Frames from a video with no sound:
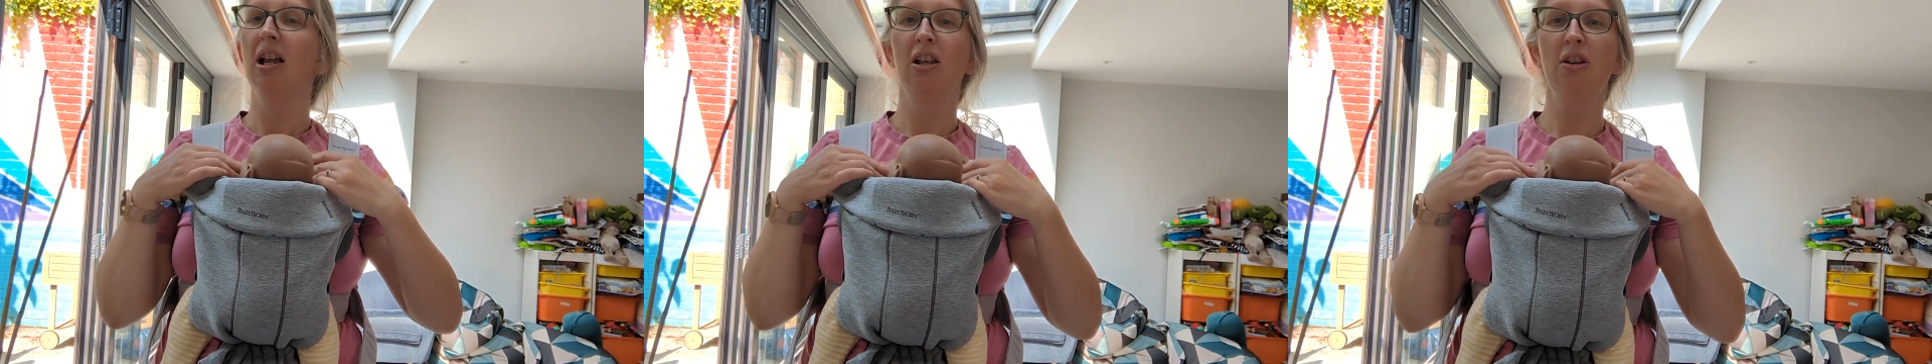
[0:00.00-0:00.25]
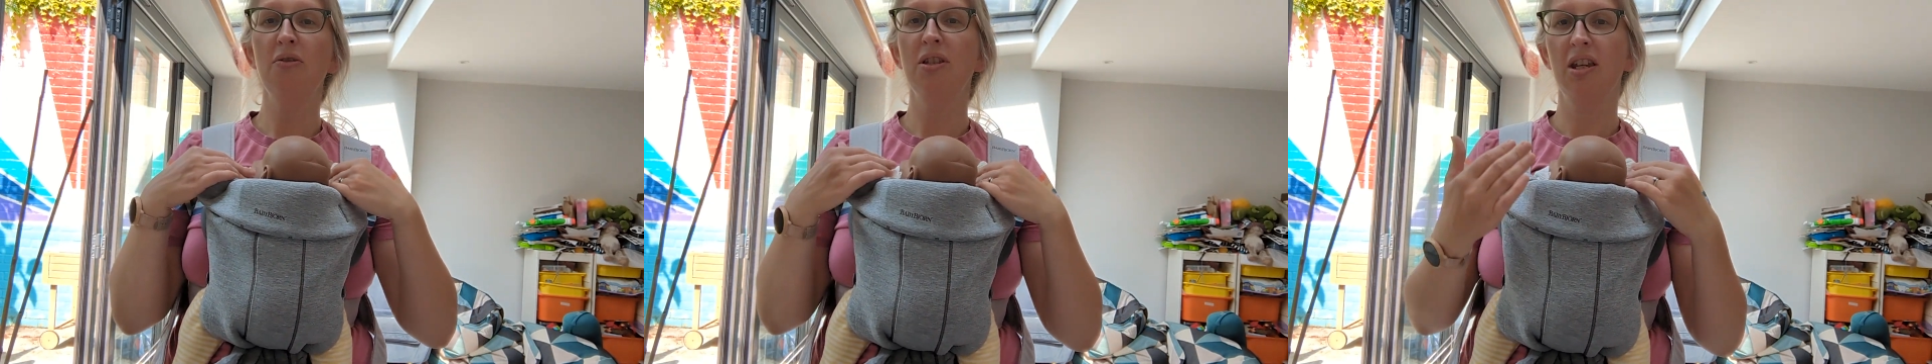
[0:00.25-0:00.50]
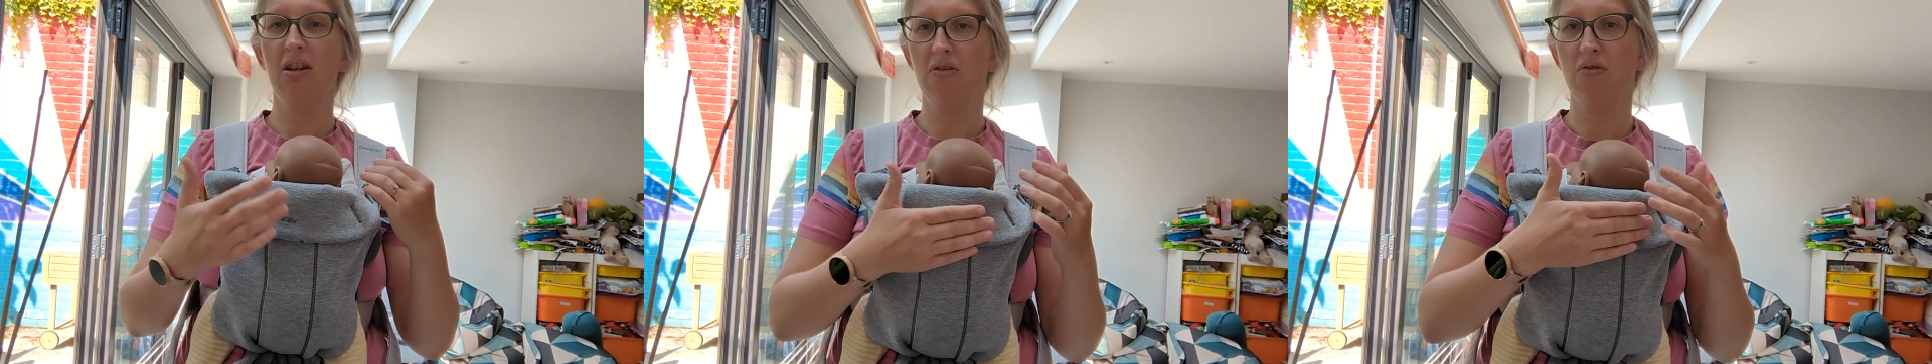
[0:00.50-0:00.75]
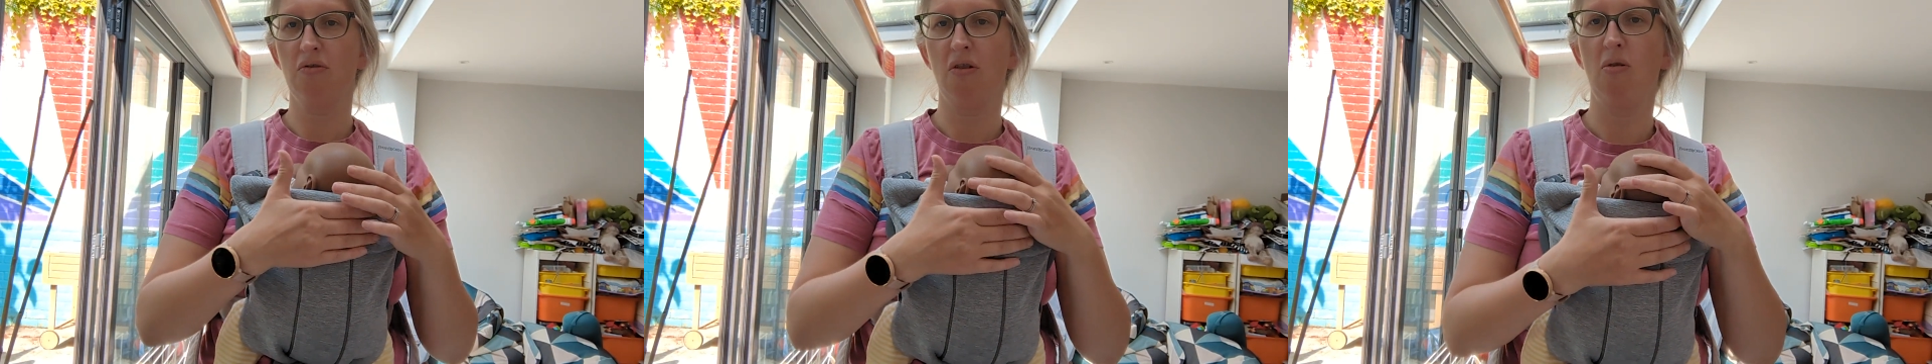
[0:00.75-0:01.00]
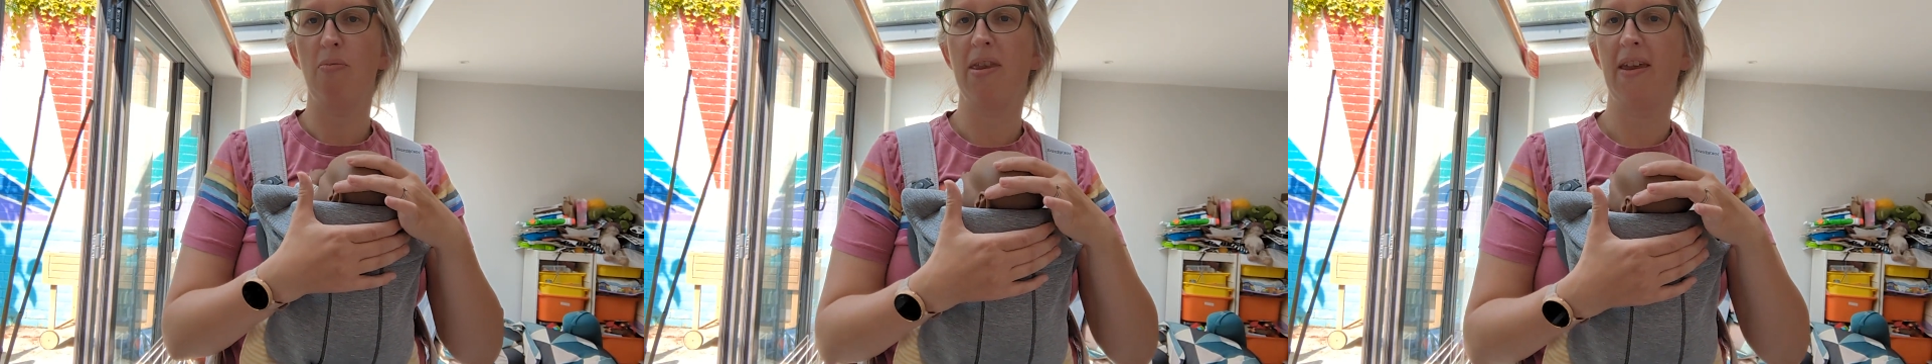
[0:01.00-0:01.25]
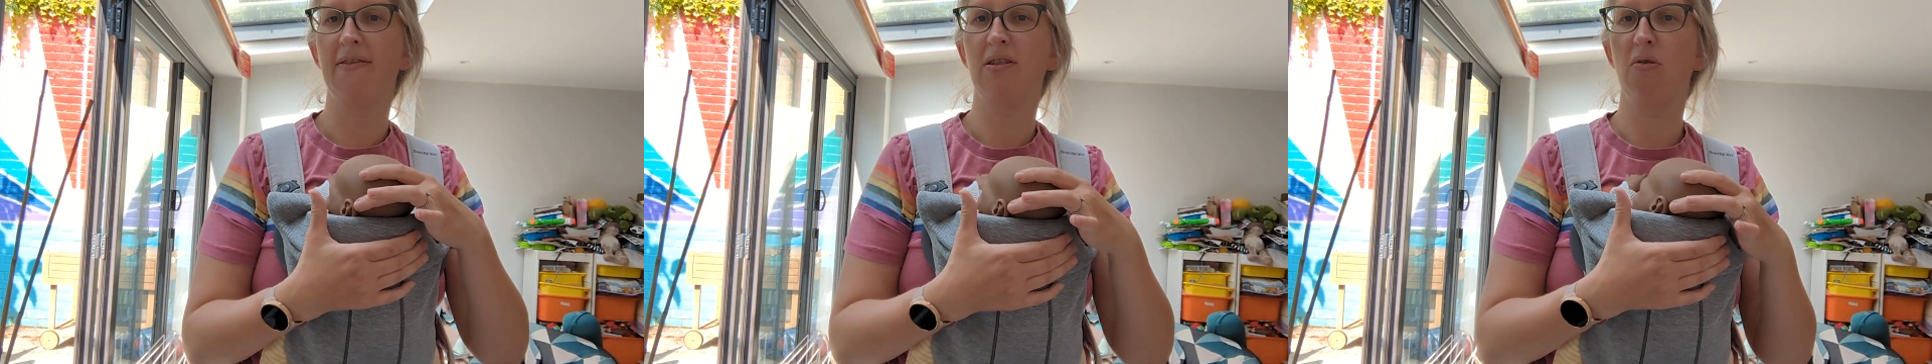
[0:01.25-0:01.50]
losing control, but
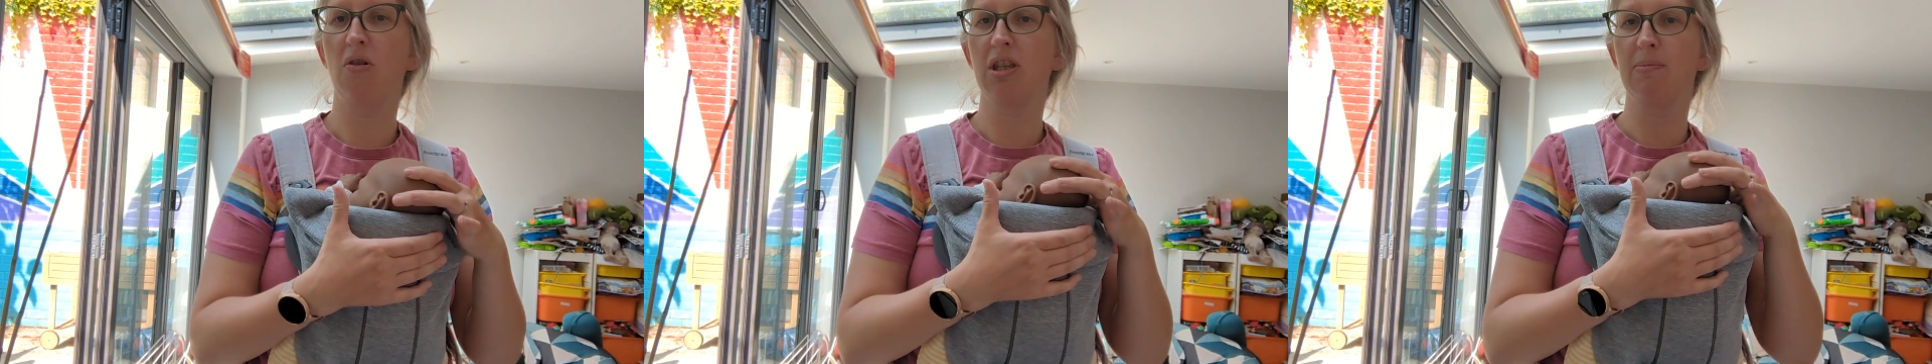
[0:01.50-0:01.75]
they've still got